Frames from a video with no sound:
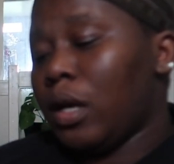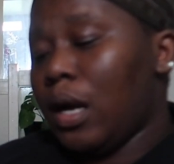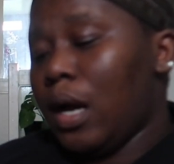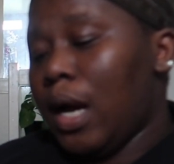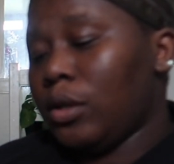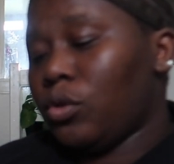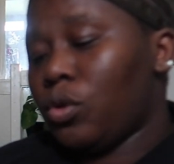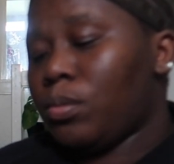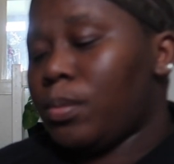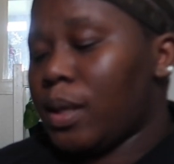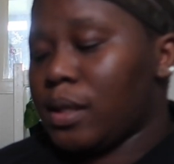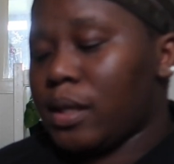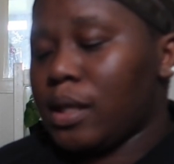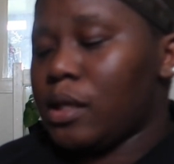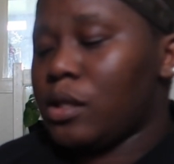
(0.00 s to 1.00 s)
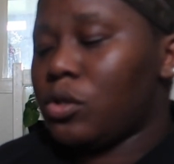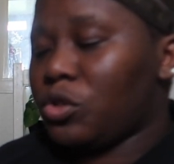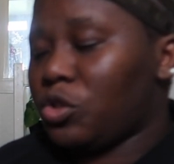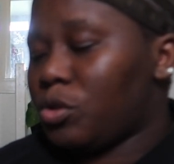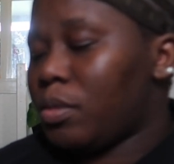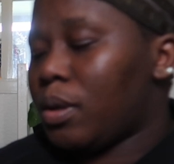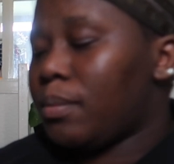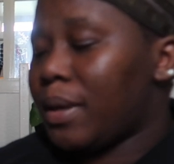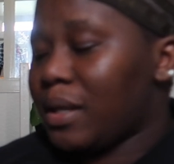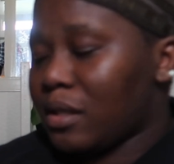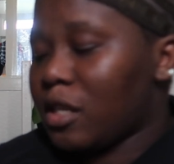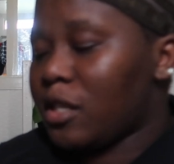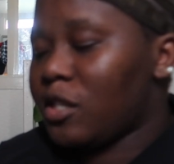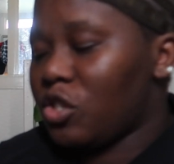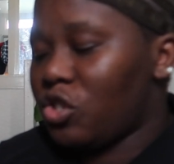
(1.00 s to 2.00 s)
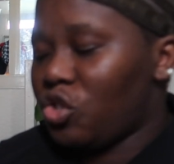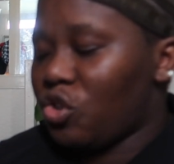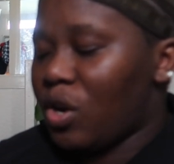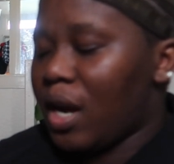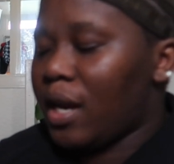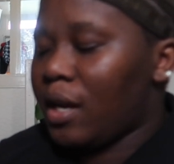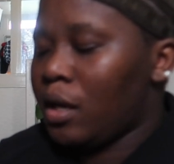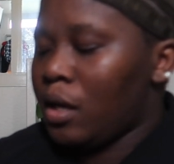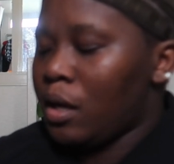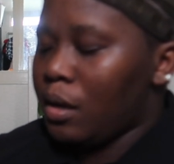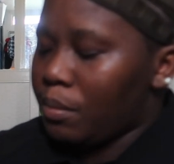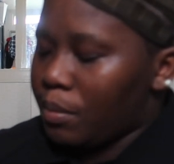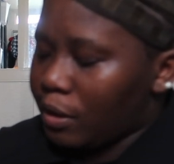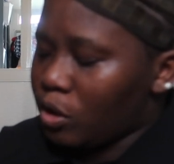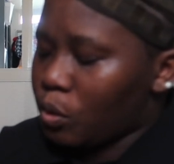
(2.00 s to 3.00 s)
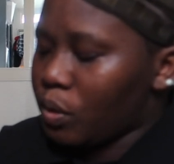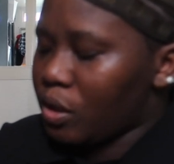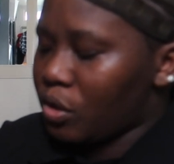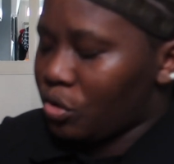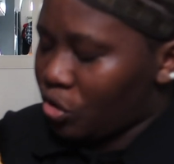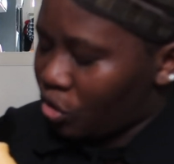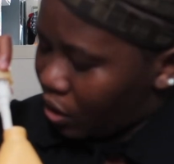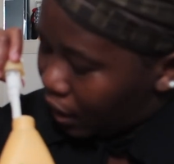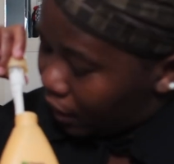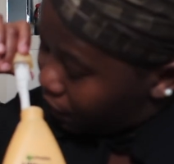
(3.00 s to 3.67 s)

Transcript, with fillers: I know my skin is not normal. My skin is dry. I just wanted to try